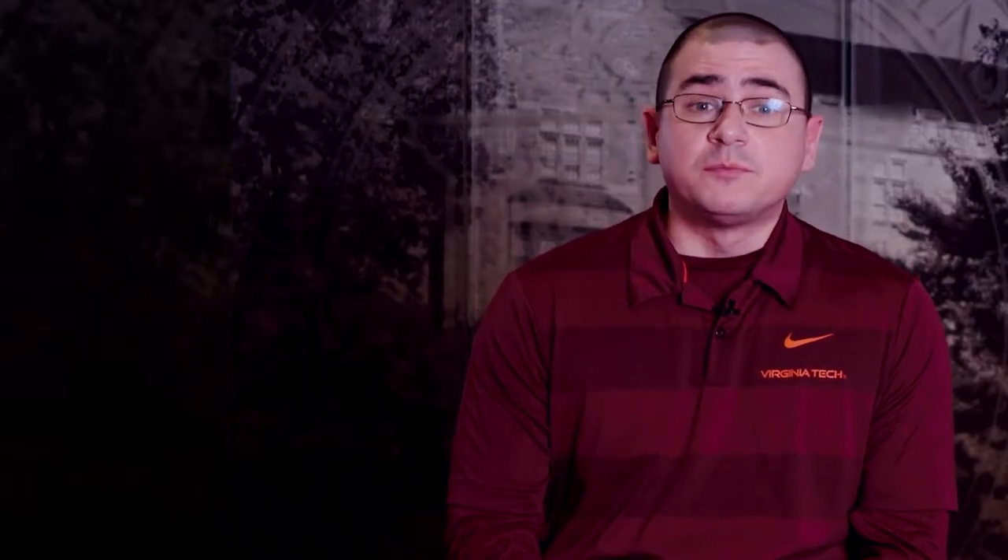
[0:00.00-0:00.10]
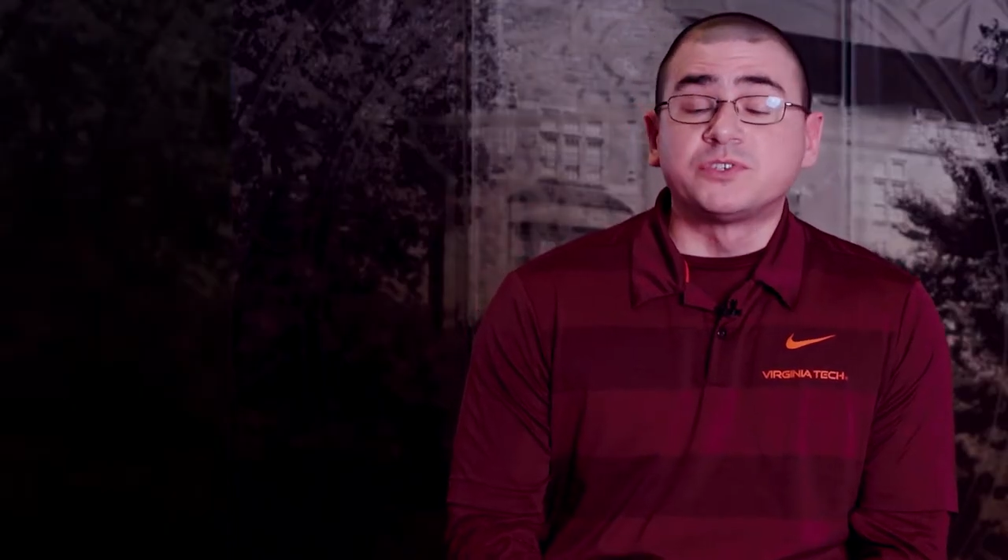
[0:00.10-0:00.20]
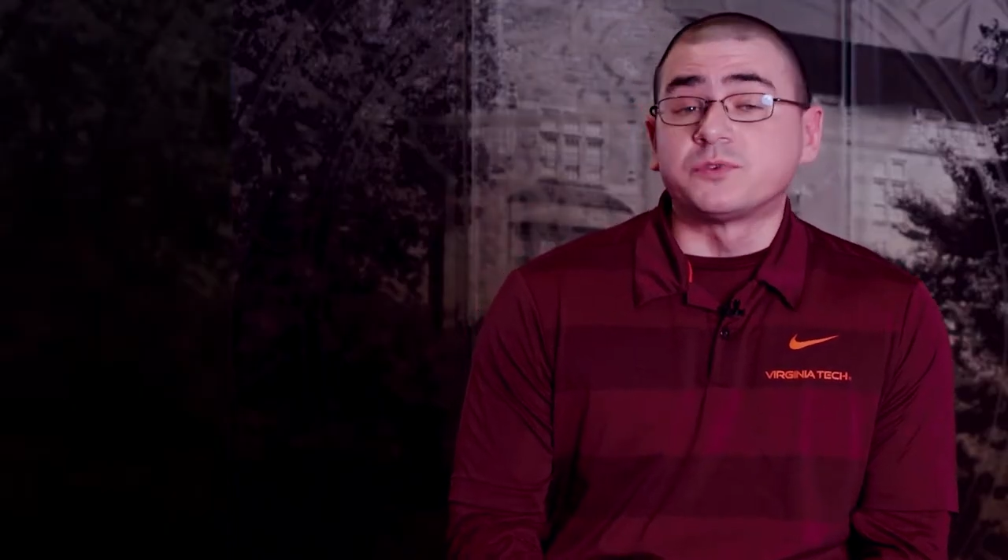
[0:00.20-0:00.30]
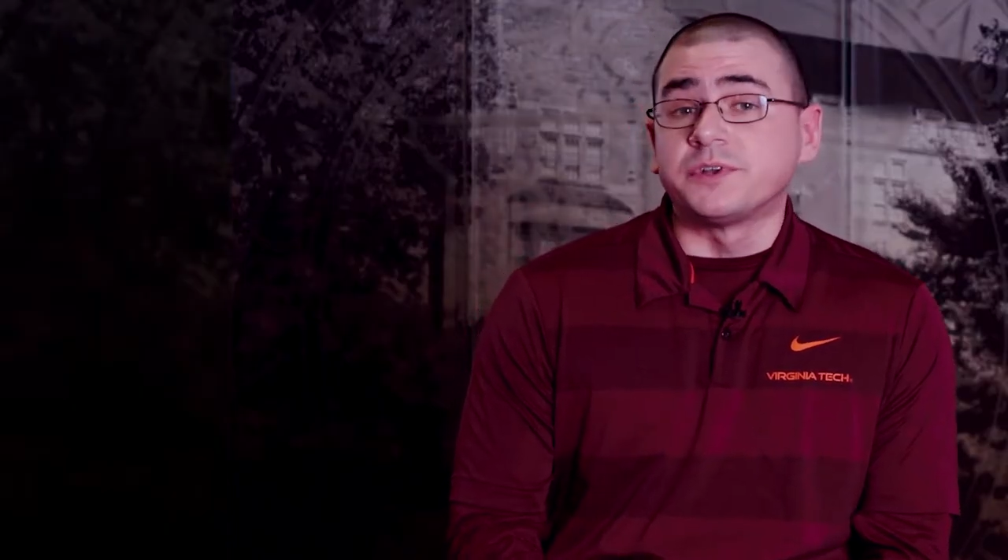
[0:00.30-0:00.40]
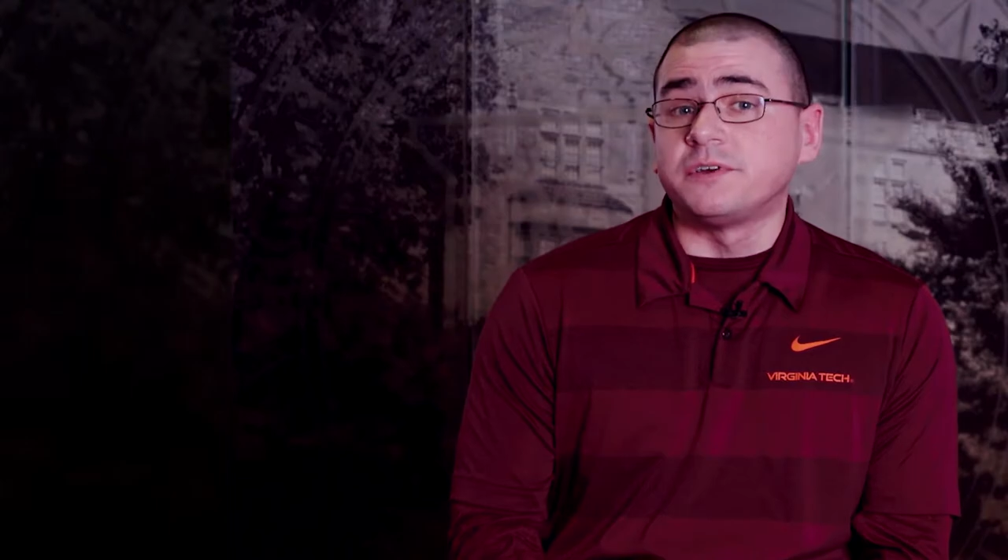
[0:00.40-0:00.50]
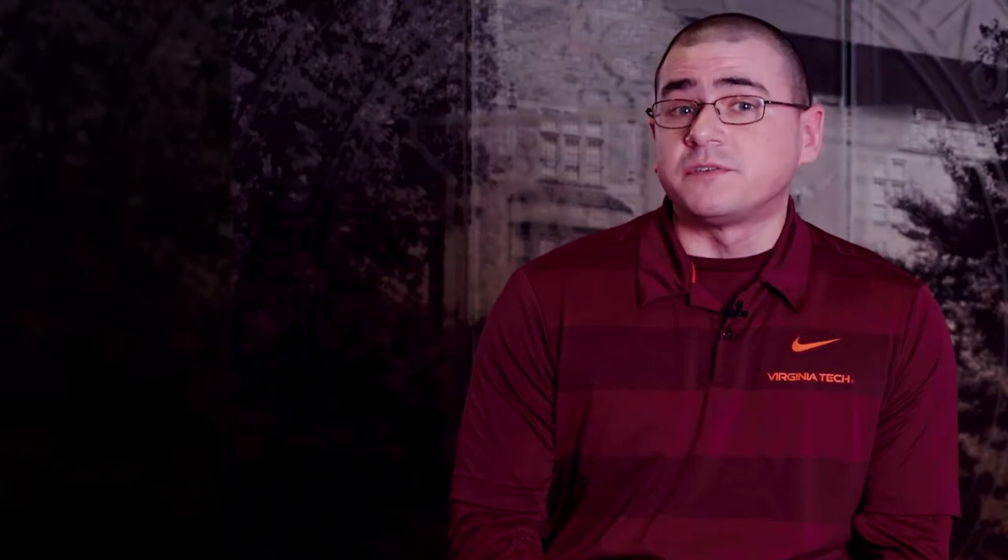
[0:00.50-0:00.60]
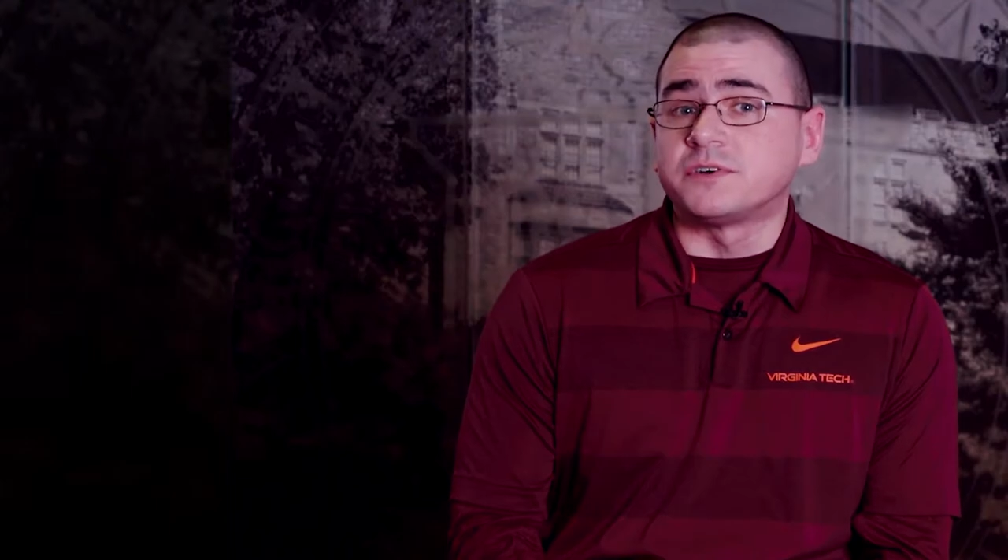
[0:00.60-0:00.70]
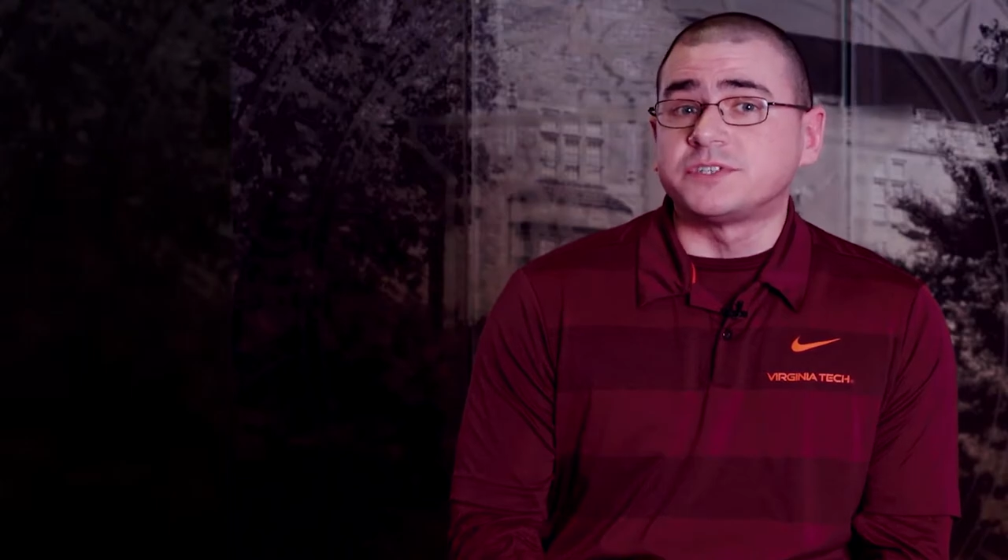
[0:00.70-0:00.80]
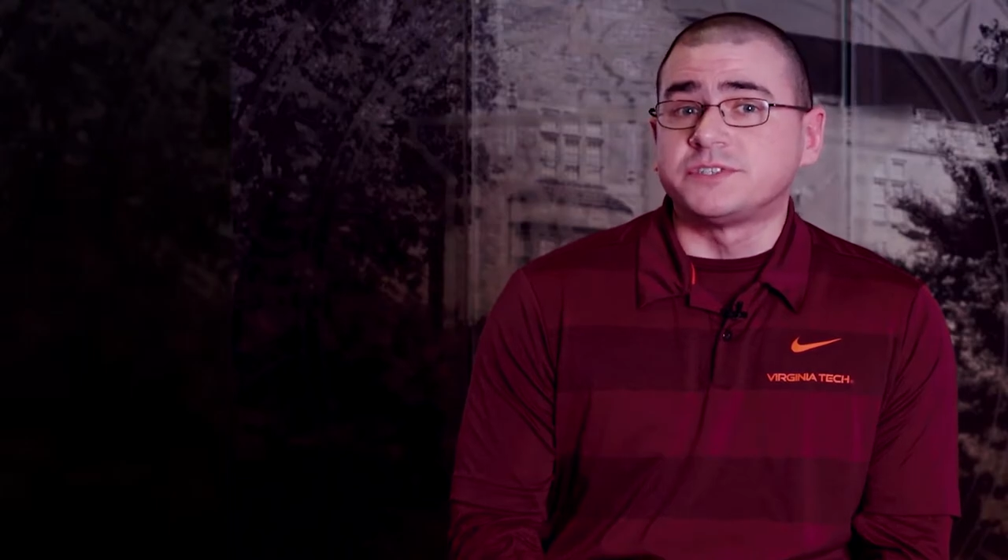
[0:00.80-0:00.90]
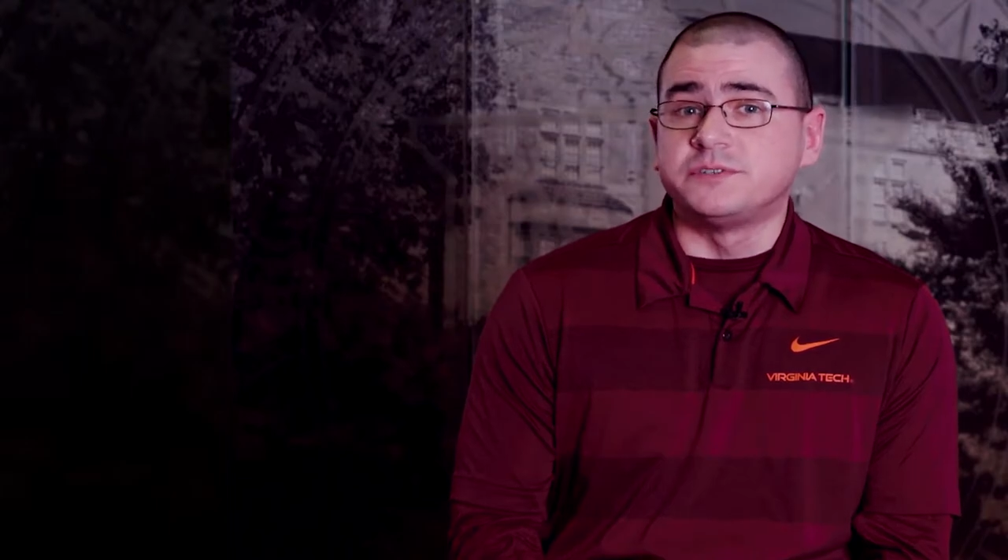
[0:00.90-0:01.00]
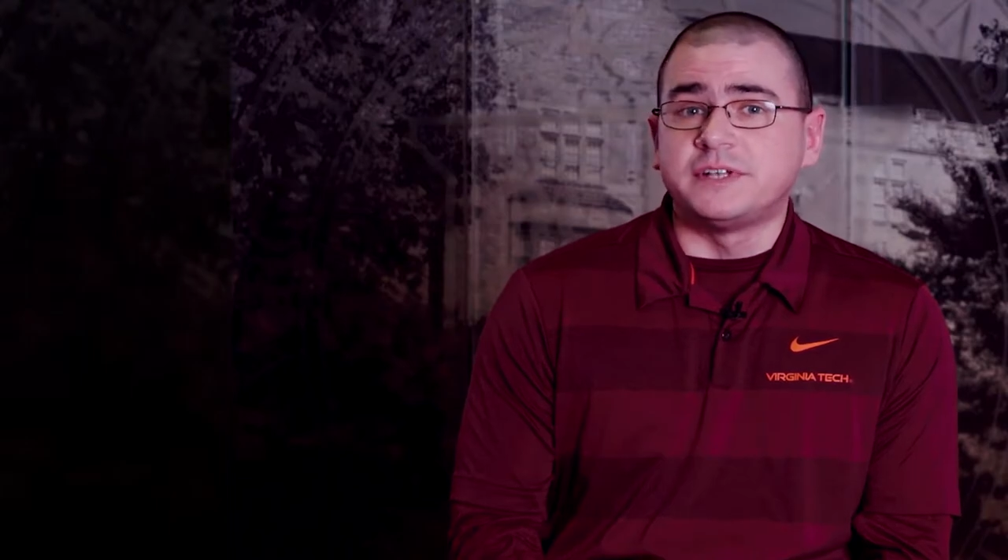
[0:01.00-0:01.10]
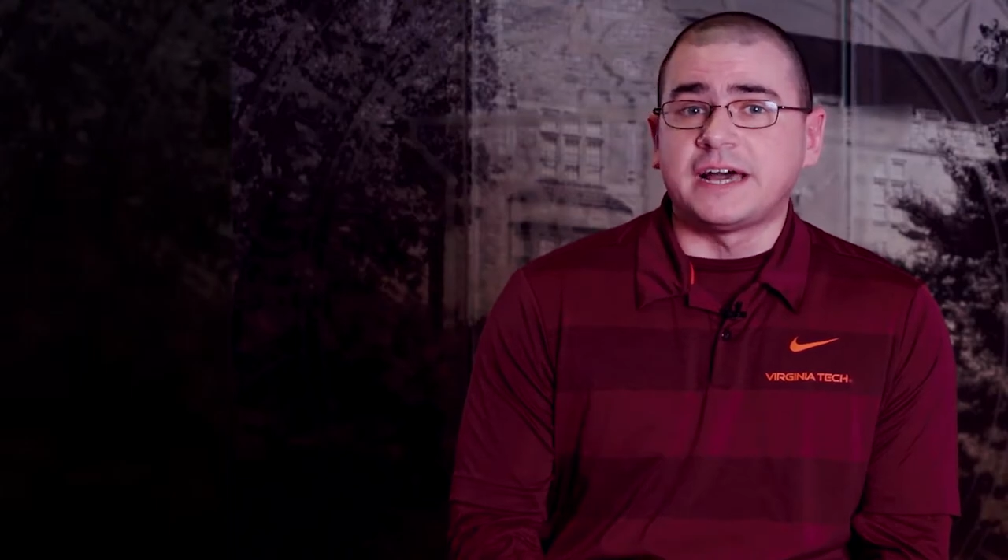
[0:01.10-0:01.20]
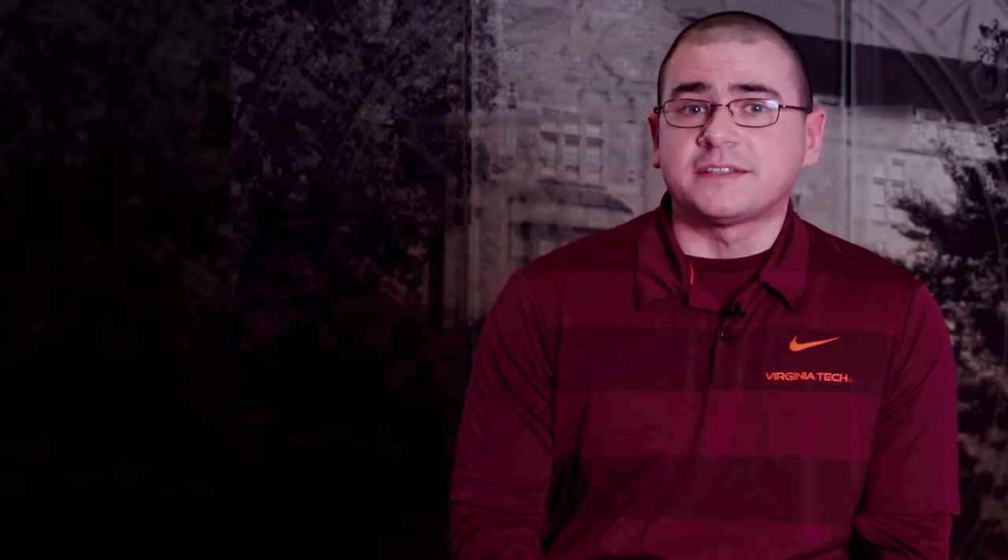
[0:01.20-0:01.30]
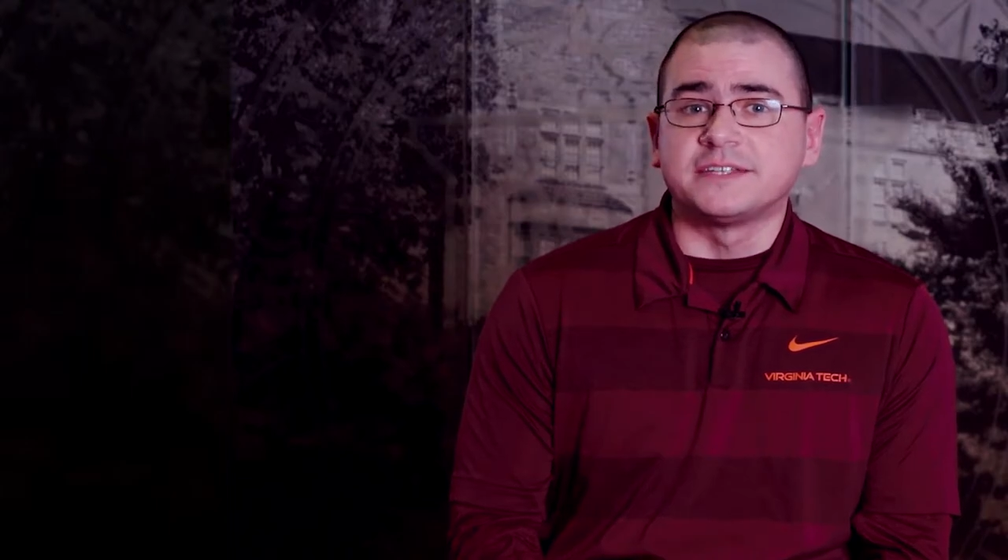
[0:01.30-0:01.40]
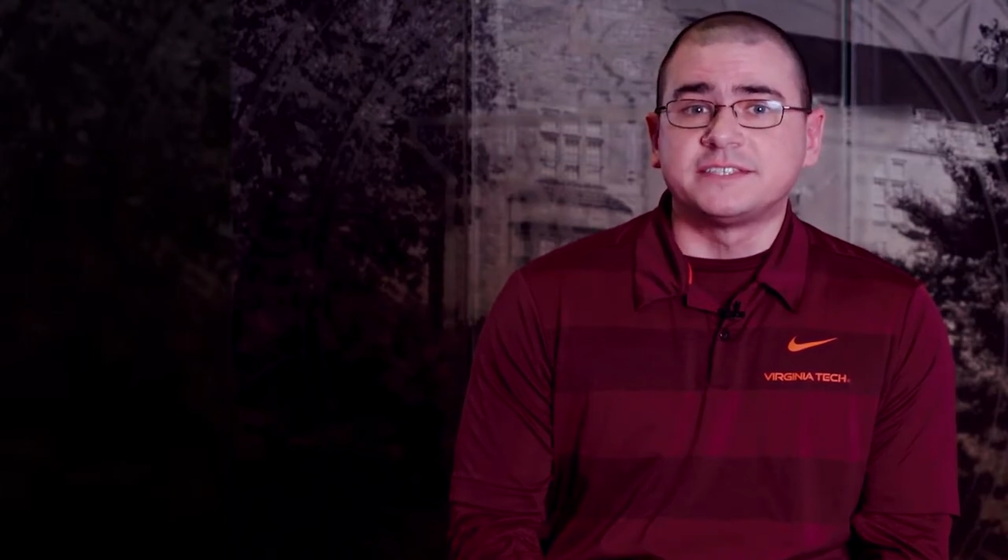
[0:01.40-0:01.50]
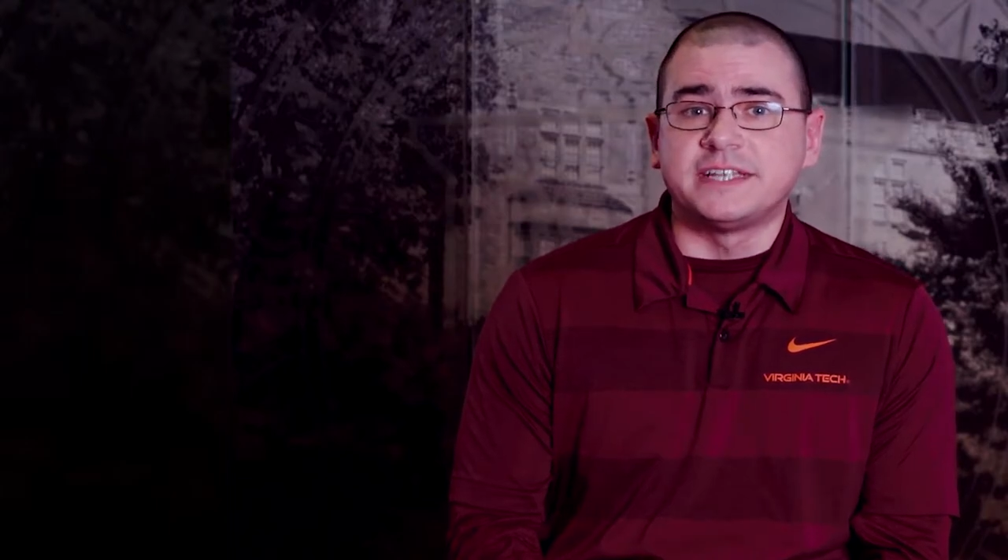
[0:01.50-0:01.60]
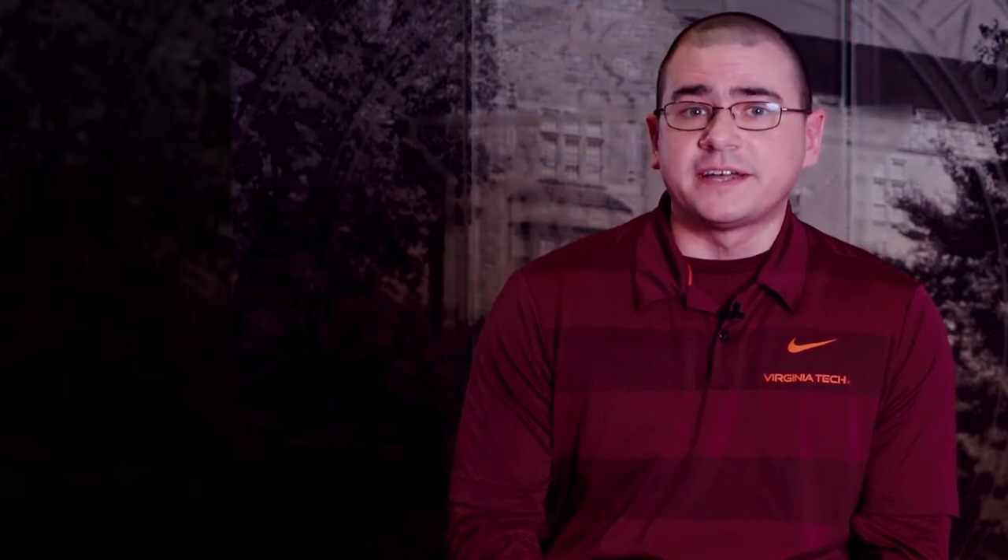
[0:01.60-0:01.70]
the majority of our student athletes